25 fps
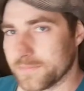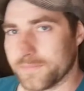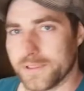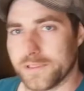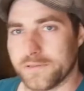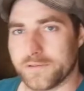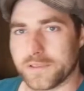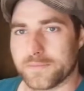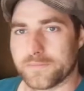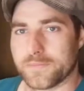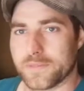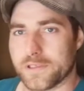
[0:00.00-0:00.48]

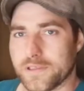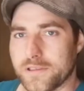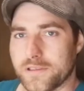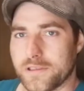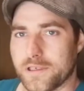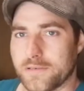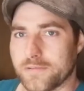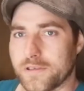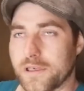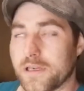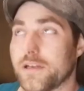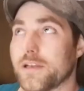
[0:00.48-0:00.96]
build him one,
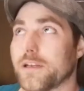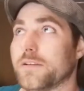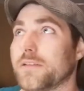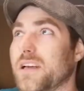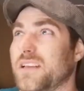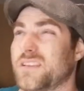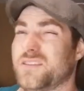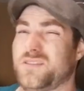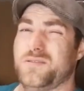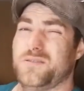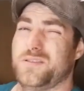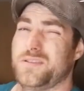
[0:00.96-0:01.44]
I'm going to.
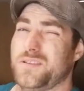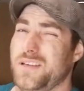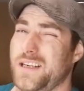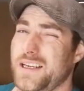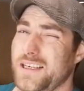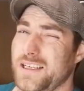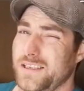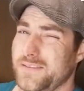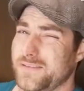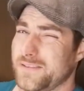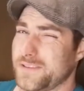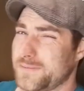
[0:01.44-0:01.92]
And there's also a
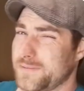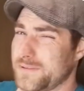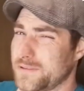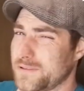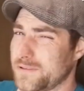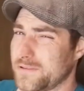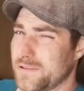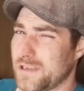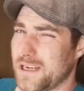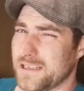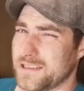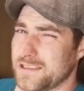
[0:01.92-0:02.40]
lady that's been
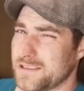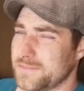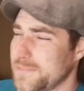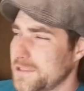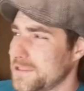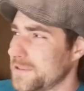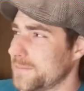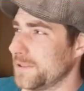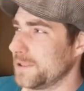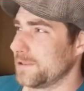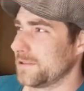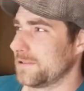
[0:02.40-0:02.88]
asking
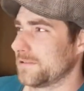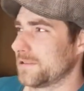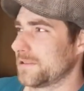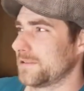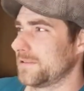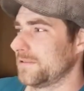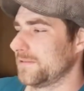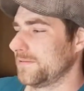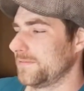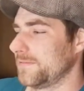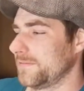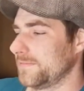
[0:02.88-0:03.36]
me to
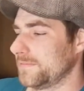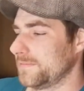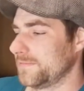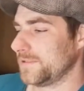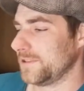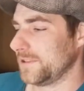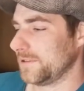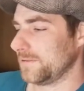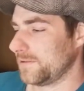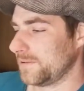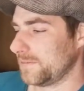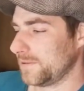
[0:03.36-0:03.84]

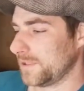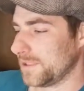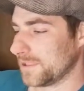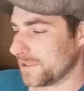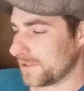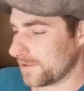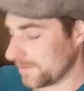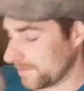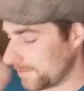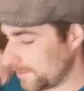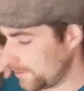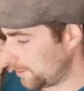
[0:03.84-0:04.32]
do
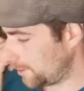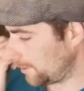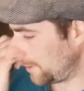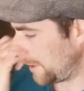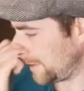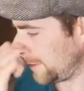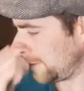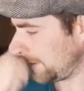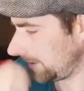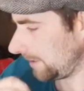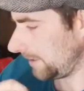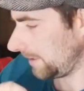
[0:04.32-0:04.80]
work on a
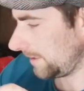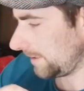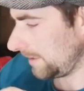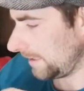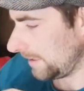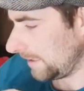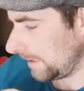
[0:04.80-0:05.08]
transit.